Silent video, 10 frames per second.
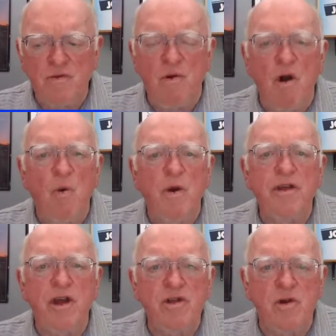throw
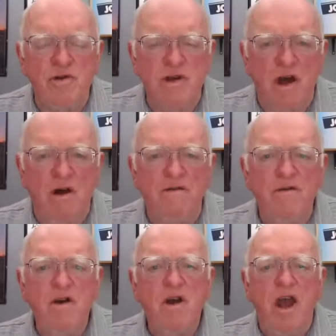within
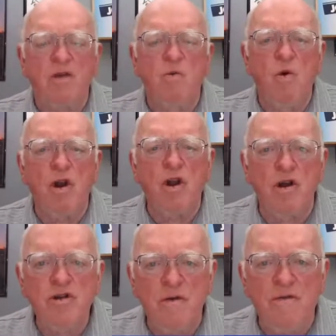yourself and work
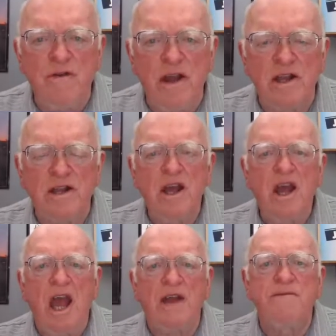on your feet
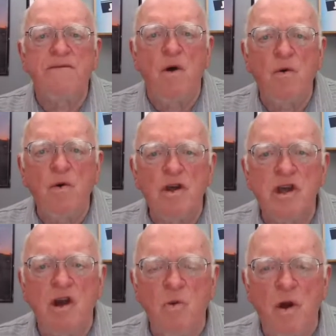and
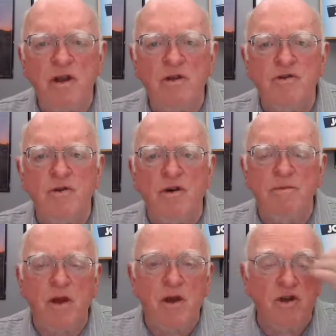focus on what you're
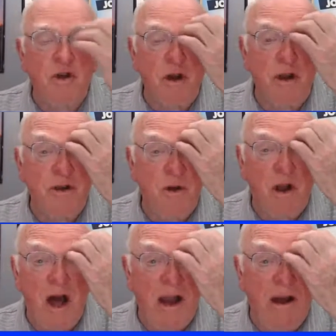doing, because you're going to
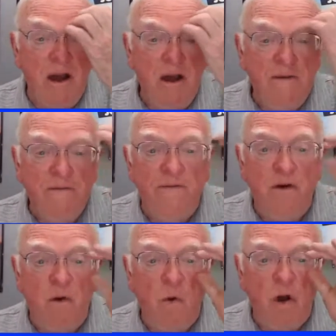do a lot of
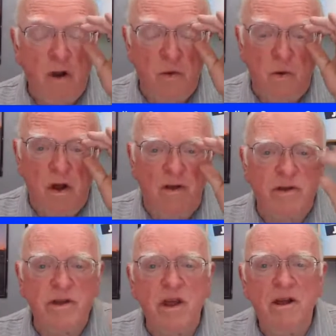footwork
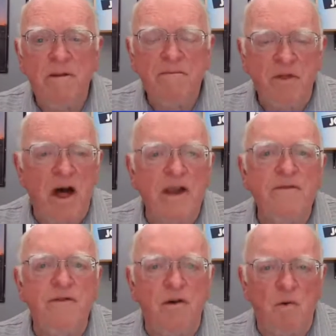drills. A
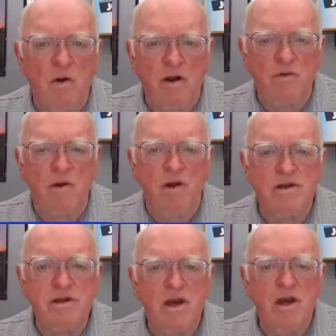lot of footwork
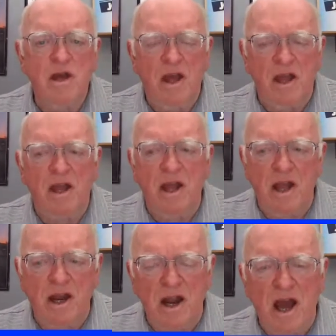drills,
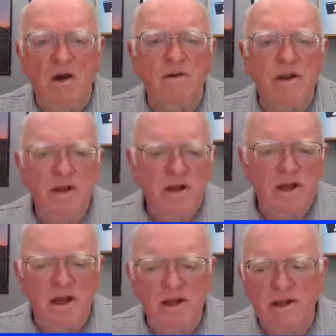in and out,
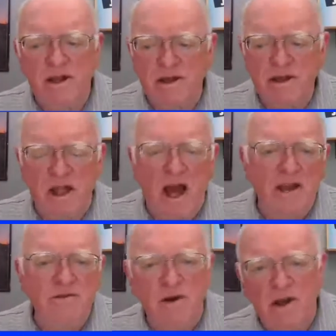in slide